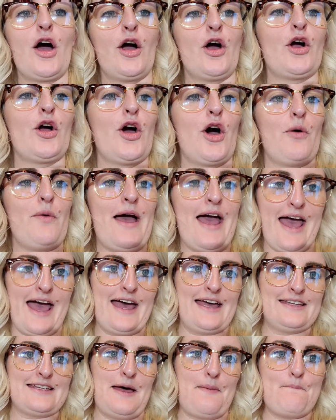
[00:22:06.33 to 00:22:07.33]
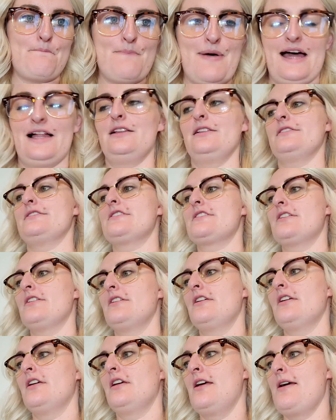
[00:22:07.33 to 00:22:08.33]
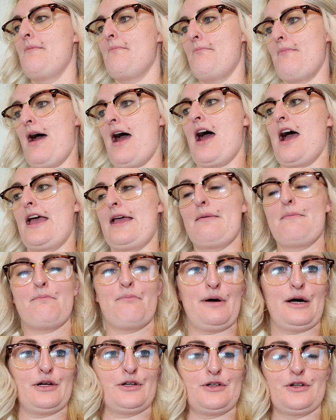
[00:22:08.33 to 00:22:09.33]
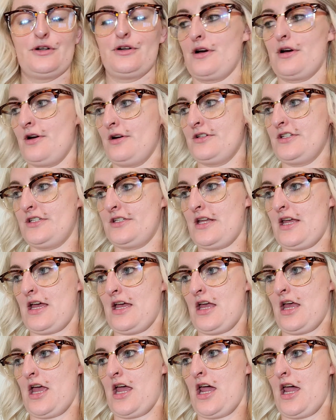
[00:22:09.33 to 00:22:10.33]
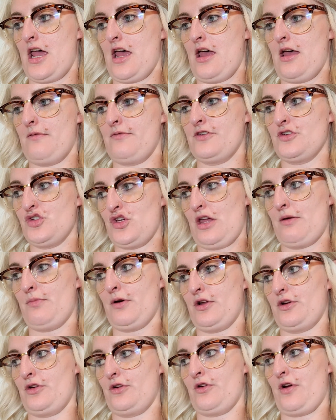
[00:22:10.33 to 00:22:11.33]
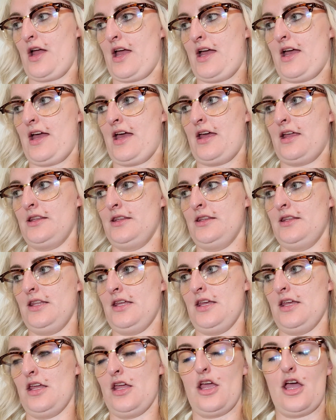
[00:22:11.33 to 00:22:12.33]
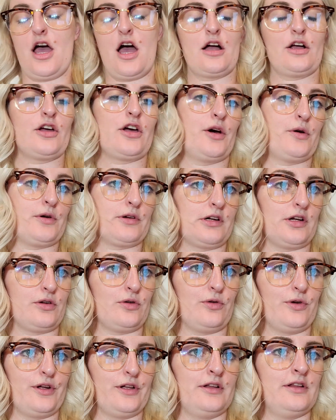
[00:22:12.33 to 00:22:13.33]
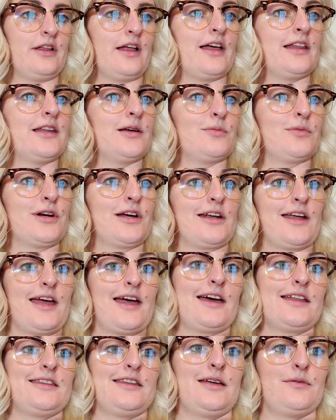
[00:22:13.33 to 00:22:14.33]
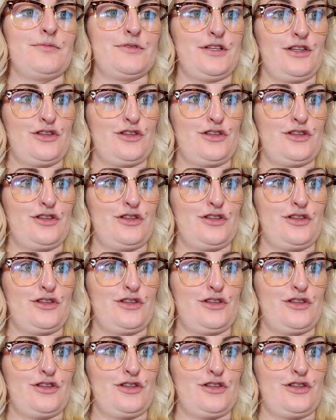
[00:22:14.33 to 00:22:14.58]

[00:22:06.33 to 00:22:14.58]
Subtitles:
go ahead and melt my butters, the shea butter and the coconut oil, and then we're gonna add them to the